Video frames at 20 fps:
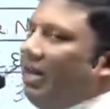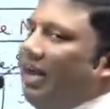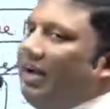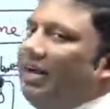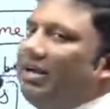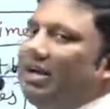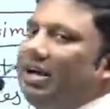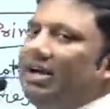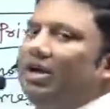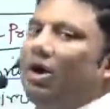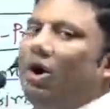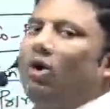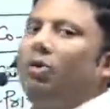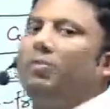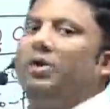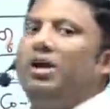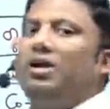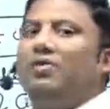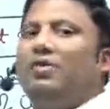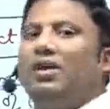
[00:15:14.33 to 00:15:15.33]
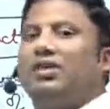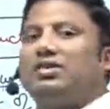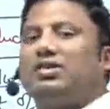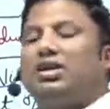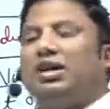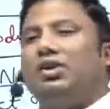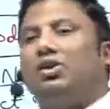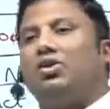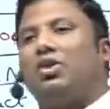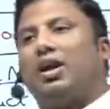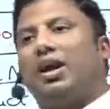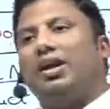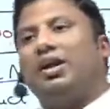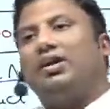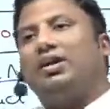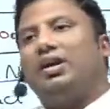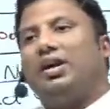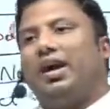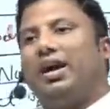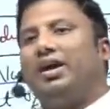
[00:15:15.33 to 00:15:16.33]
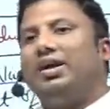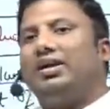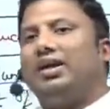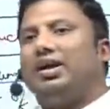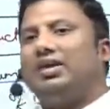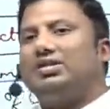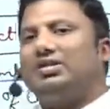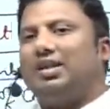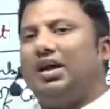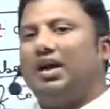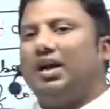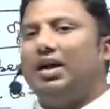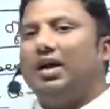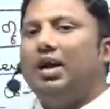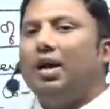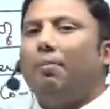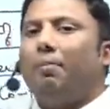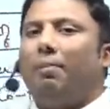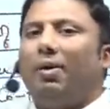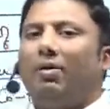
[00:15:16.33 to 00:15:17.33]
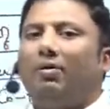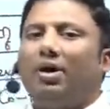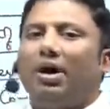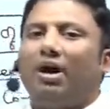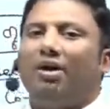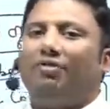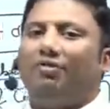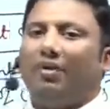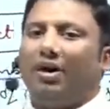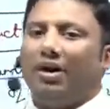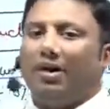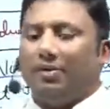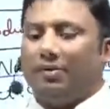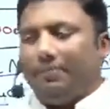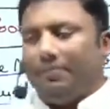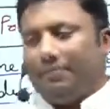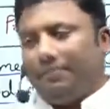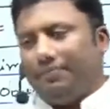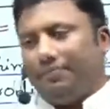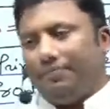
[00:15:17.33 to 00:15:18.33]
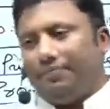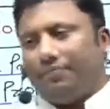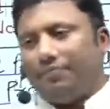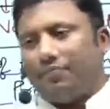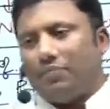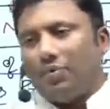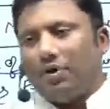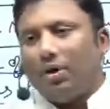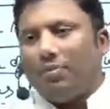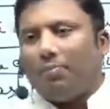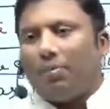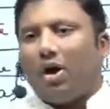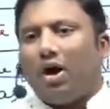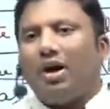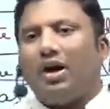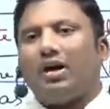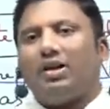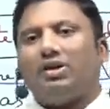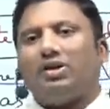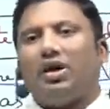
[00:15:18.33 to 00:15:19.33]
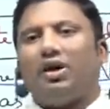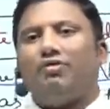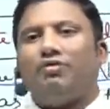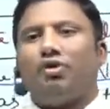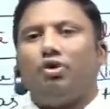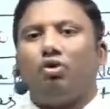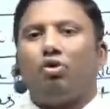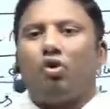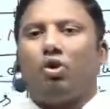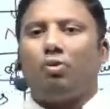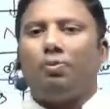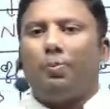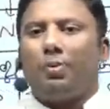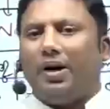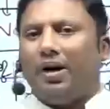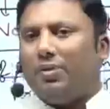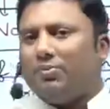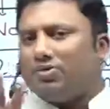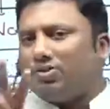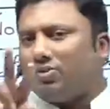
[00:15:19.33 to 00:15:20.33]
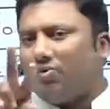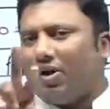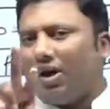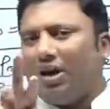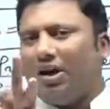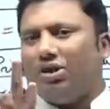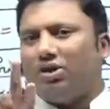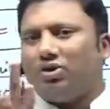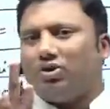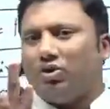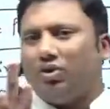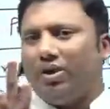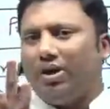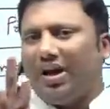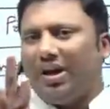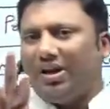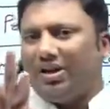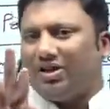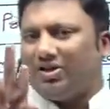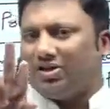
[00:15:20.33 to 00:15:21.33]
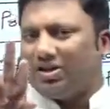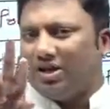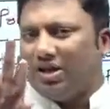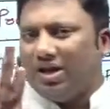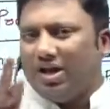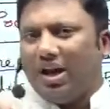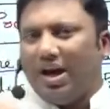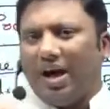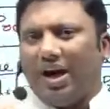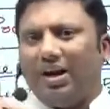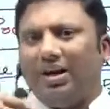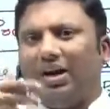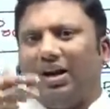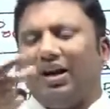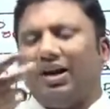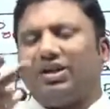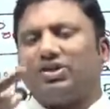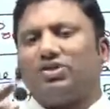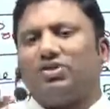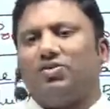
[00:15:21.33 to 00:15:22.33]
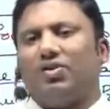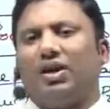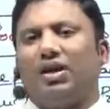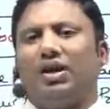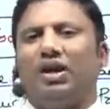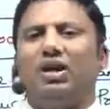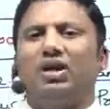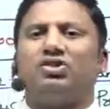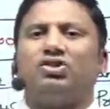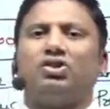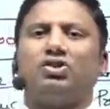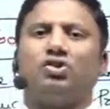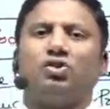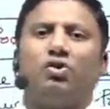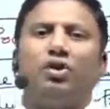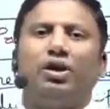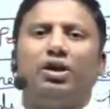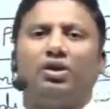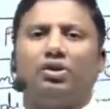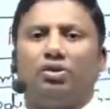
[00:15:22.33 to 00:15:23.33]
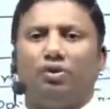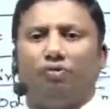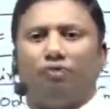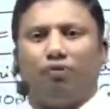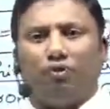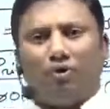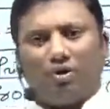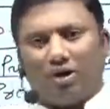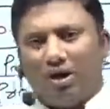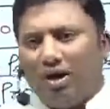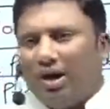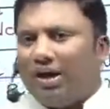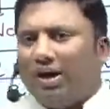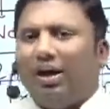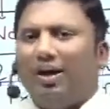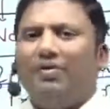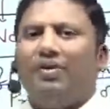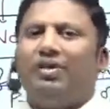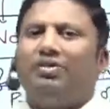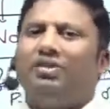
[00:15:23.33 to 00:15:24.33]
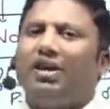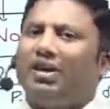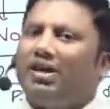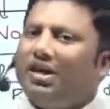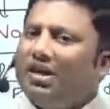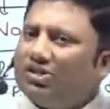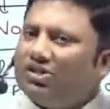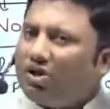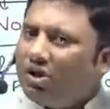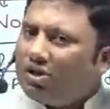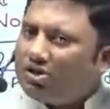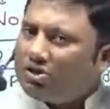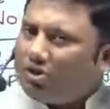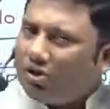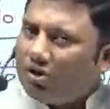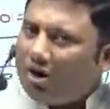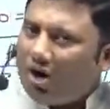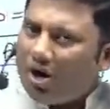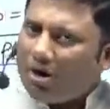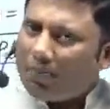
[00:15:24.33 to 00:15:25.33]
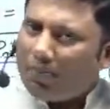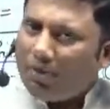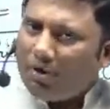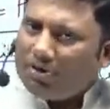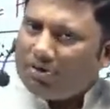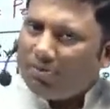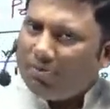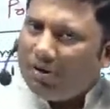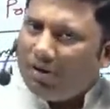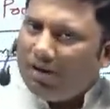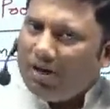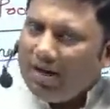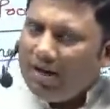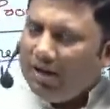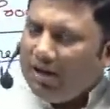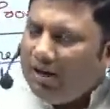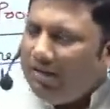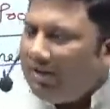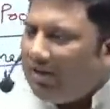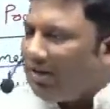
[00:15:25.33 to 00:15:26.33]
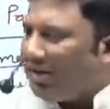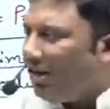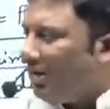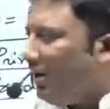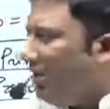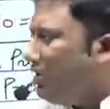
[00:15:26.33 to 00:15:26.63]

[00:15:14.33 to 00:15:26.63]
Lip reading: 8 in how many ways can you write 8 as a power of a product of two coprimes, 1 into 8, and the next one is 2 into 4. Even that is also not possible. Even